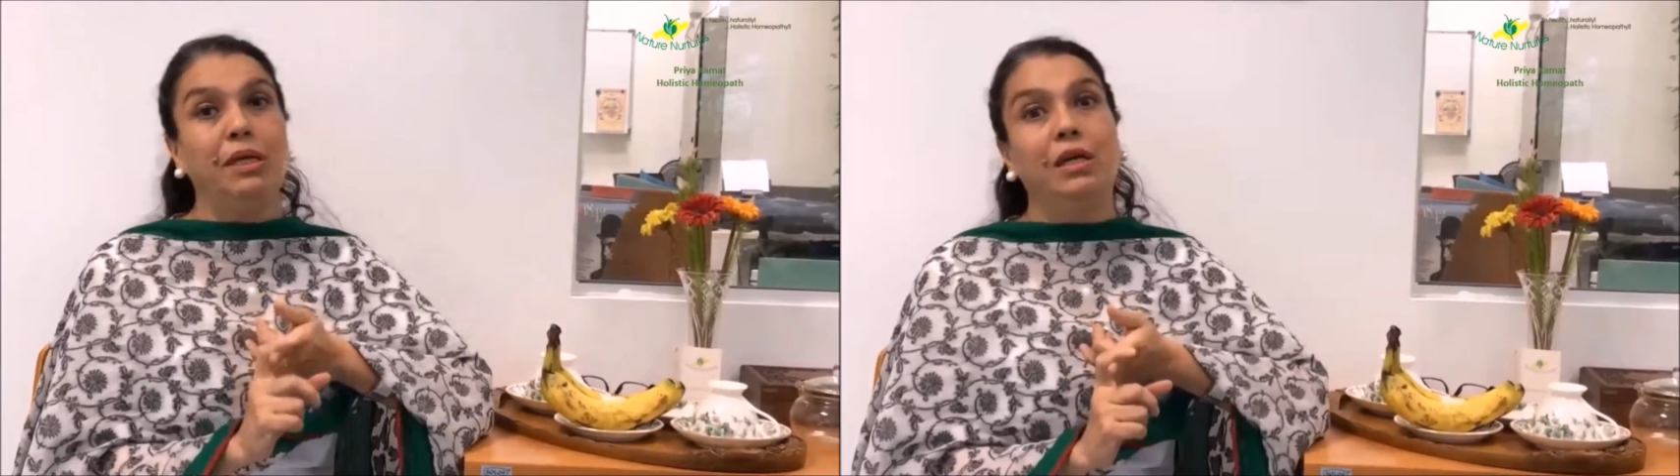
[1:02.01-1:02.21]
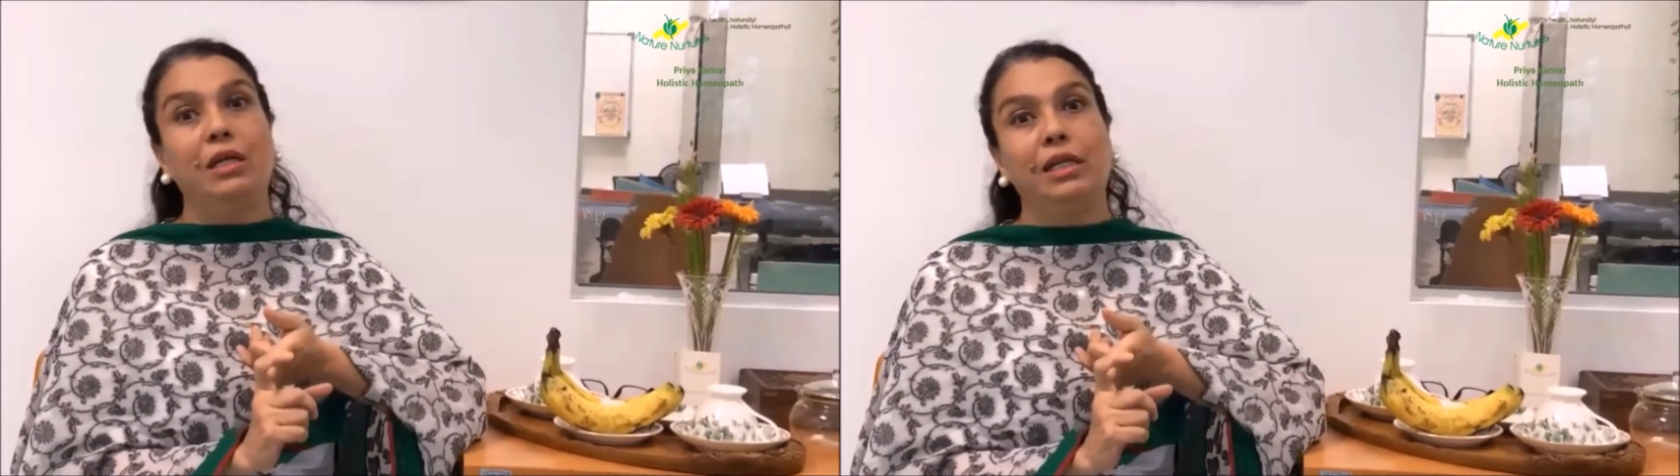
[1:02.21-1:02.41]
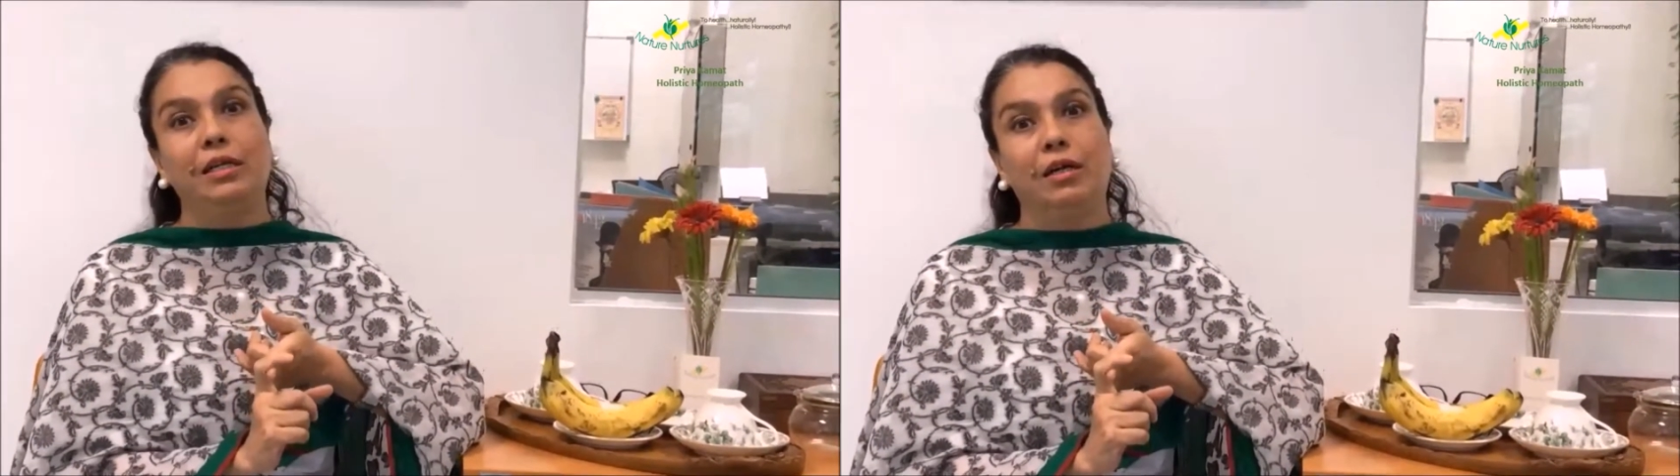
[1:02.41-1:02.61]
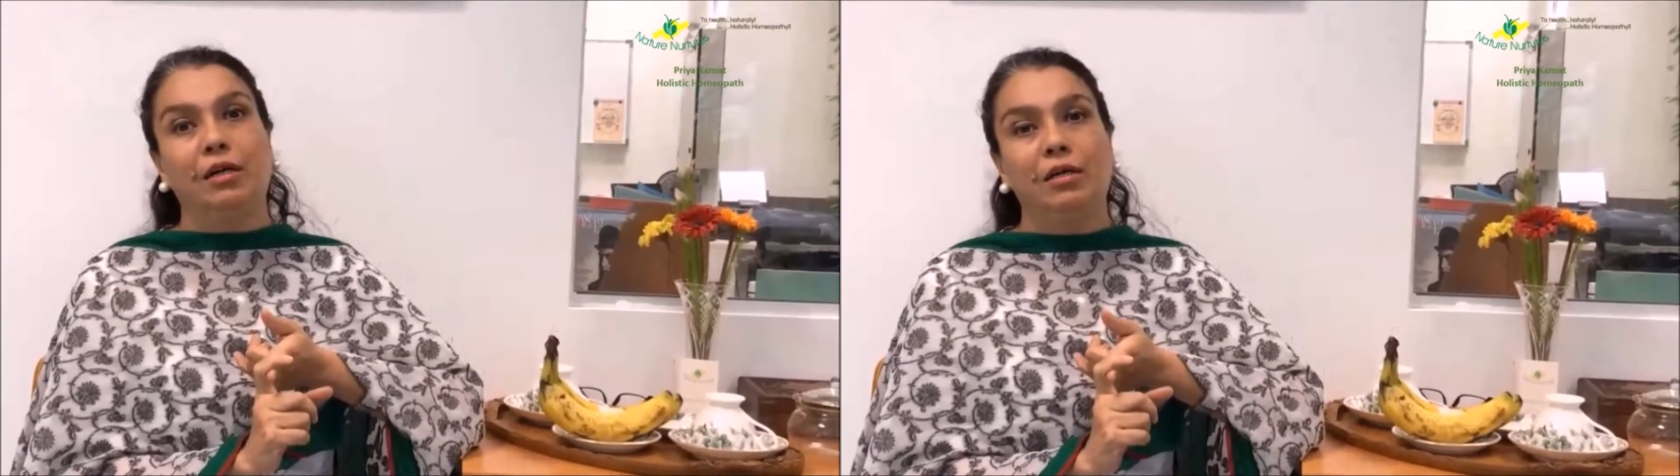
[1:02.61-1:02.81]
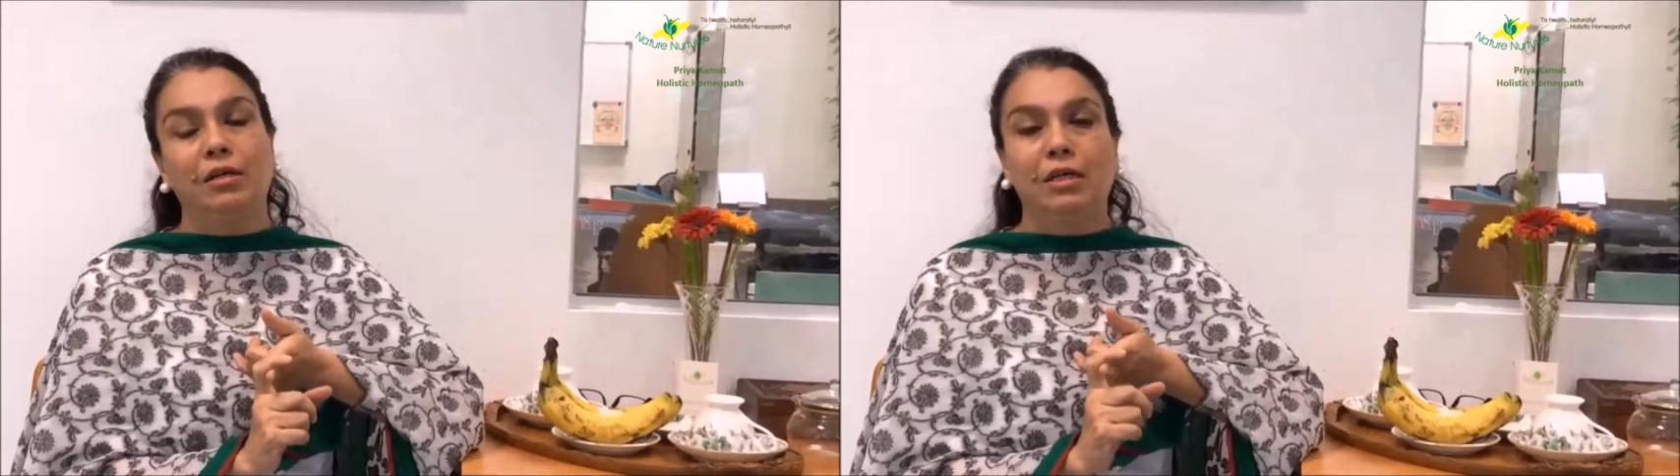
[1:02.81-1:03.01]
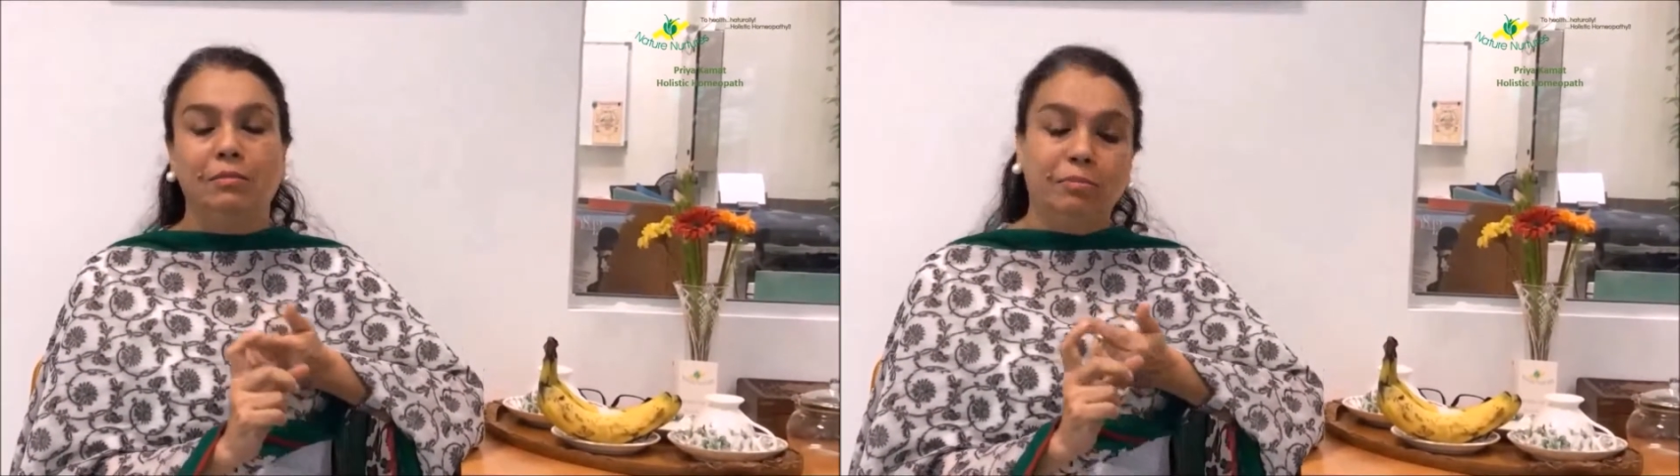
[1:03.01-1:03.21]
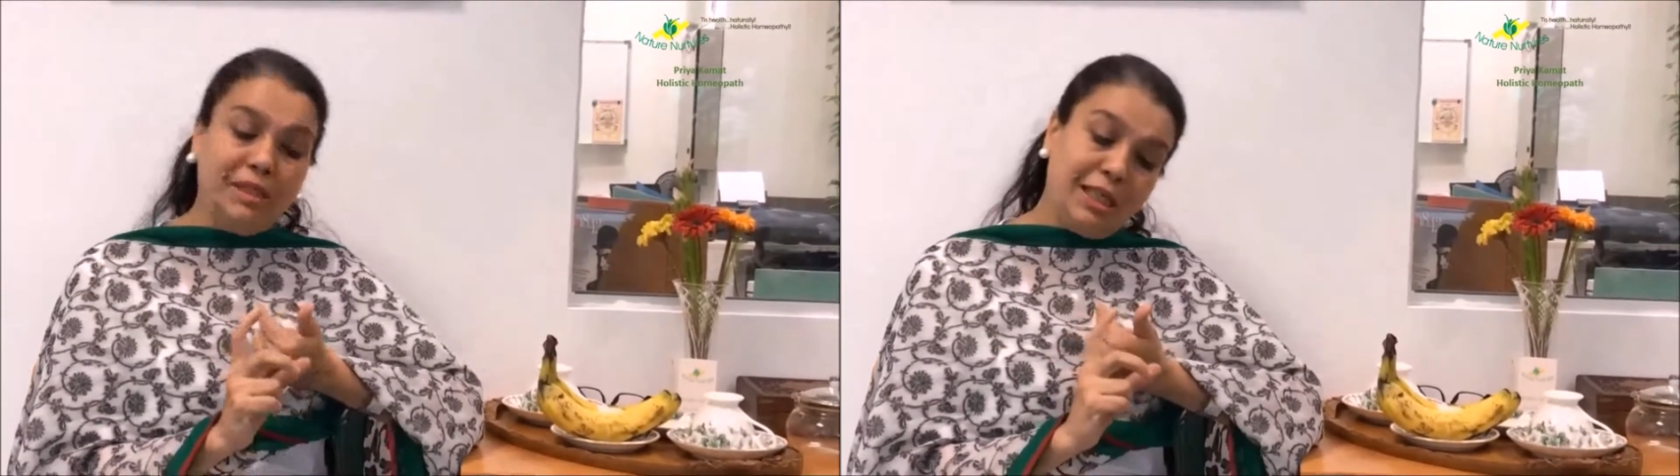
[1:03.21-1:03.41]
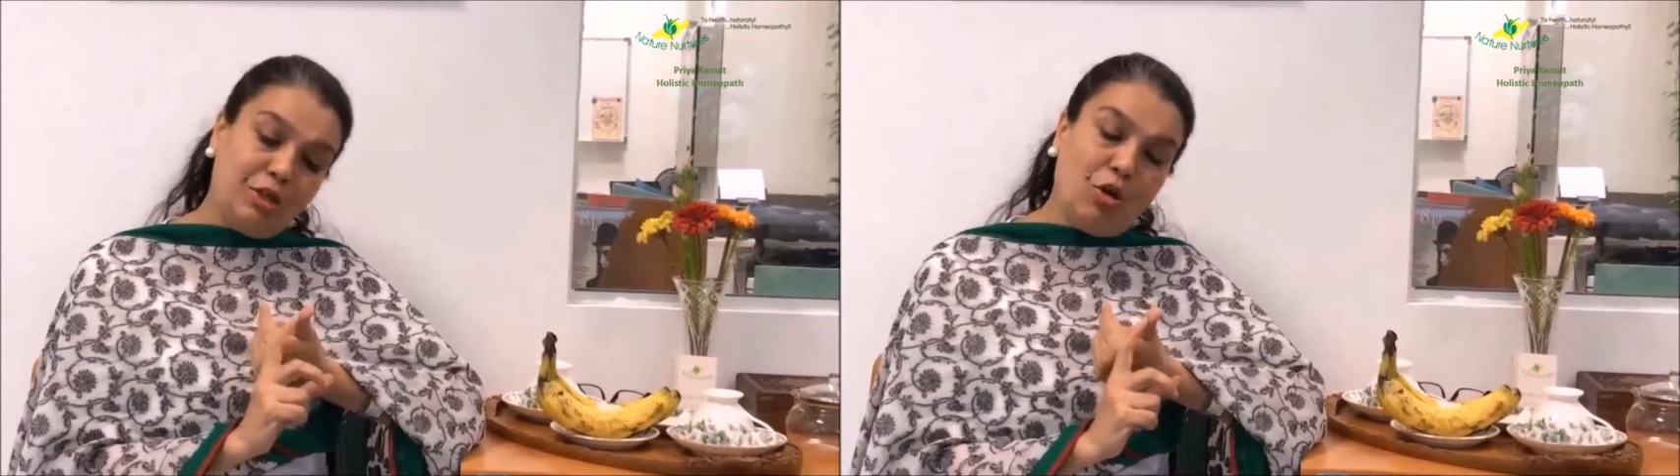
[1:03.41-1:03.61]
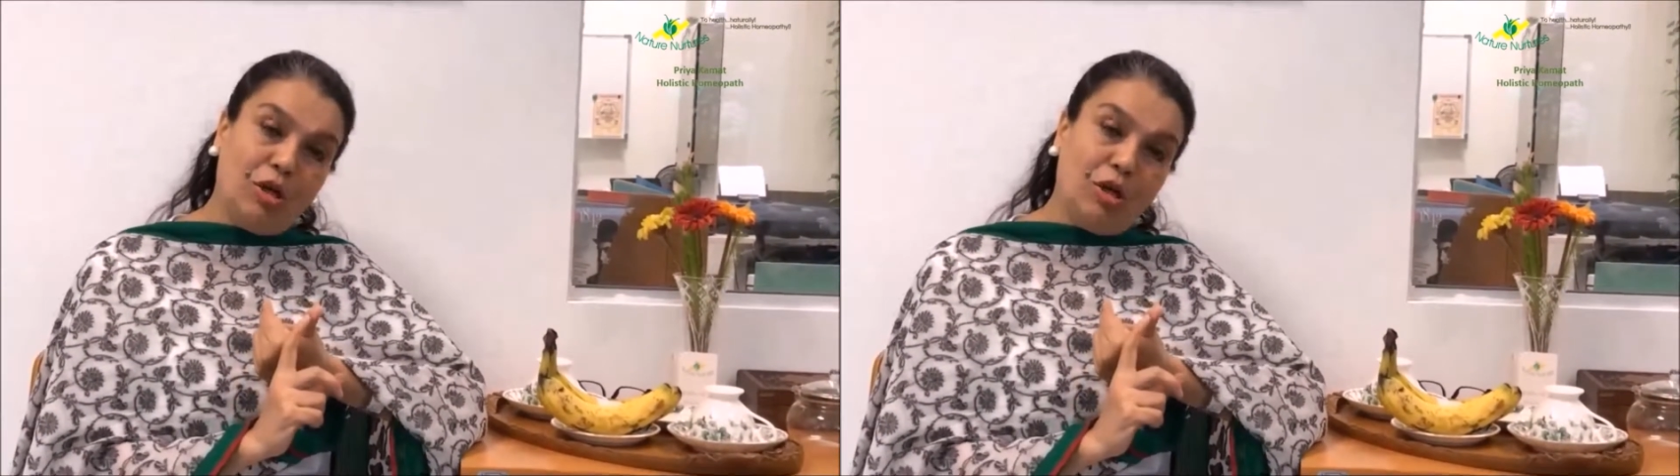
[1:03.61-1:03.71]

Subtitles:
being a leader, busy